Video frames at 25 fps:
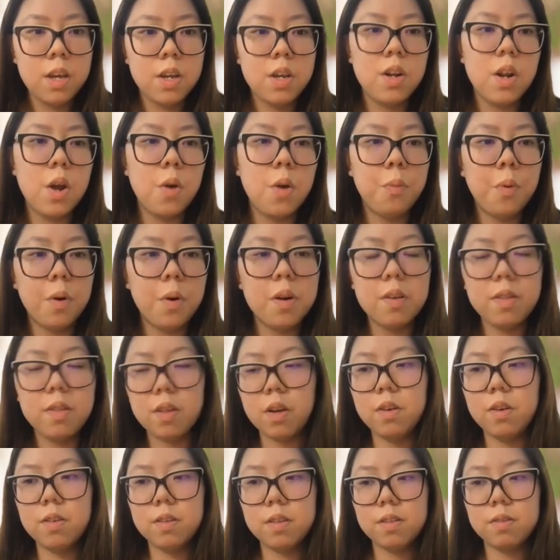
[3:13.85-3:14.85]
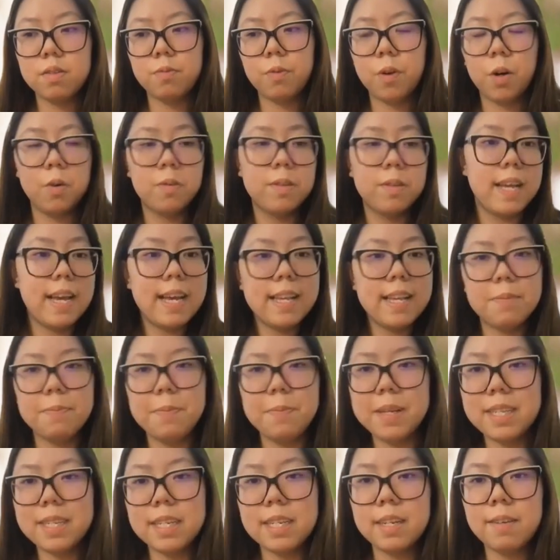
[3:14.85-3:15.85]
You know, one of those roles is
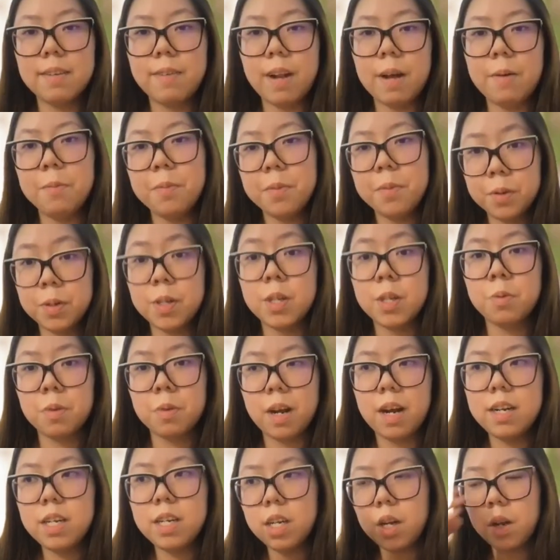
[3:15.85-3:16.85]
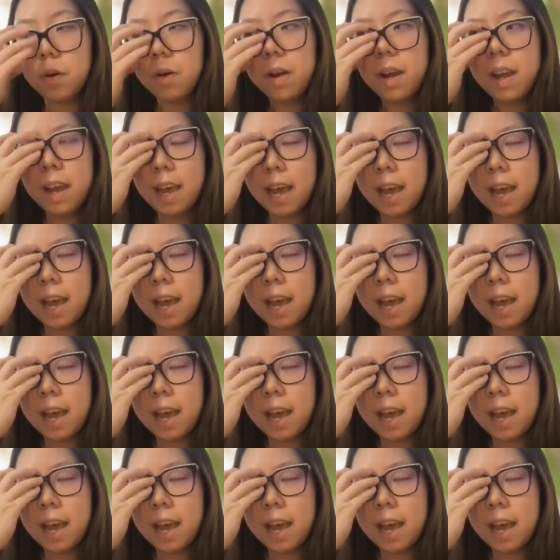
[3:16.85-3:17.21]
business development, which is what I do.